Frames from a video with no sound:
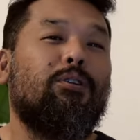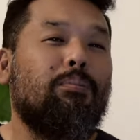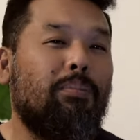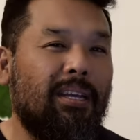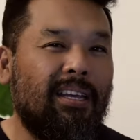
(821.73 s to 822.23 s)

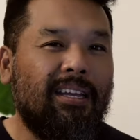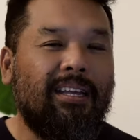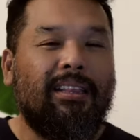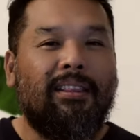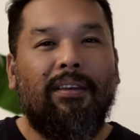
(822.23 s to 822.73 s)
could be
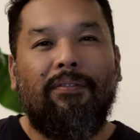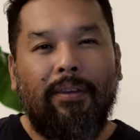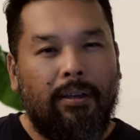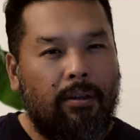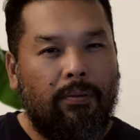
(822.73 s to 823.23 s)

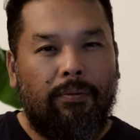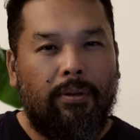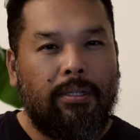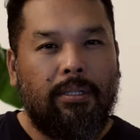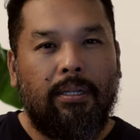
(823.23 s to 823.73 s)
difficult
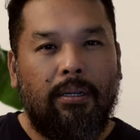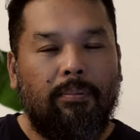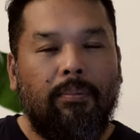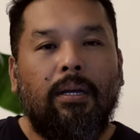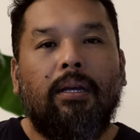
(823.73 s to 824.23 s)
for
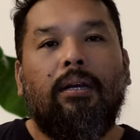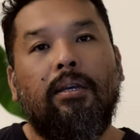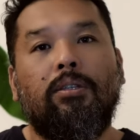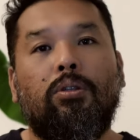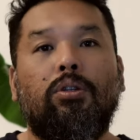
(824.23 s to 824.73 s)
some.
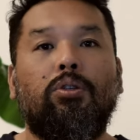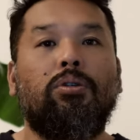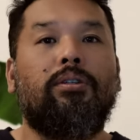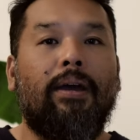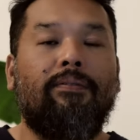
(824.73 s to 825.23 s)
So
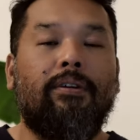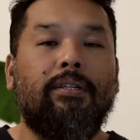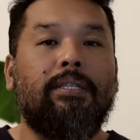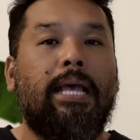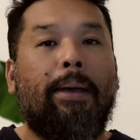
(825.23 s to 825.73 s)
new
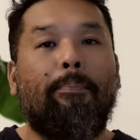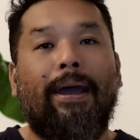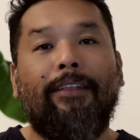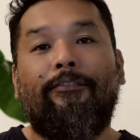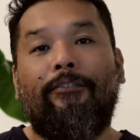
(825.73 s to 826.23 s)
drivers
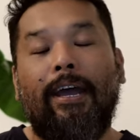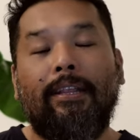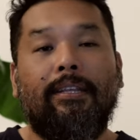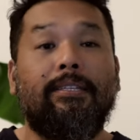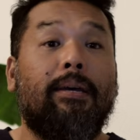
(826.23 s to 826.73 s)
might
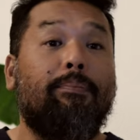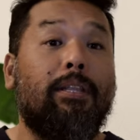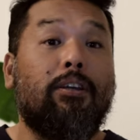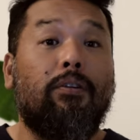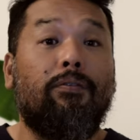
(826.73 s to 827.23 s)
find this a
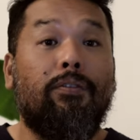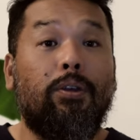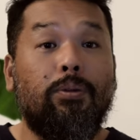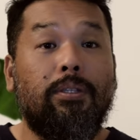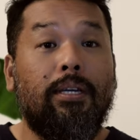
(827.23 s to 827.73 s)
bit
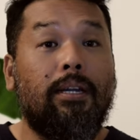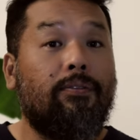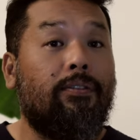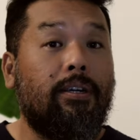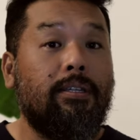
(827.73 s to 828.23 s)
confusing
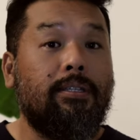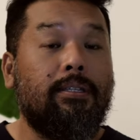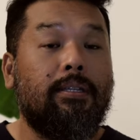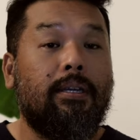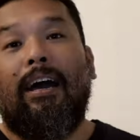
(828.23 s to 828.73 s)
at first.